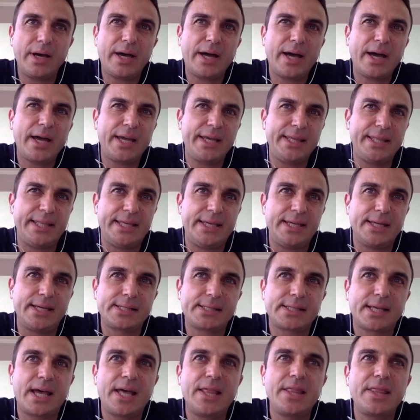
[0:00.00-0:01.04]

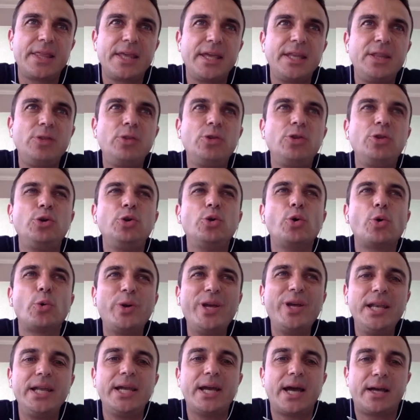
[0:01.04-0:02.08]
ideas, and then you
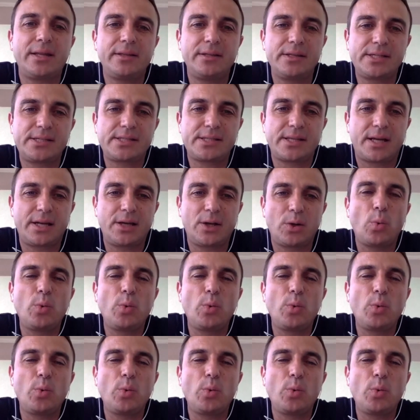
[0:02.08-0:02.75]
really understand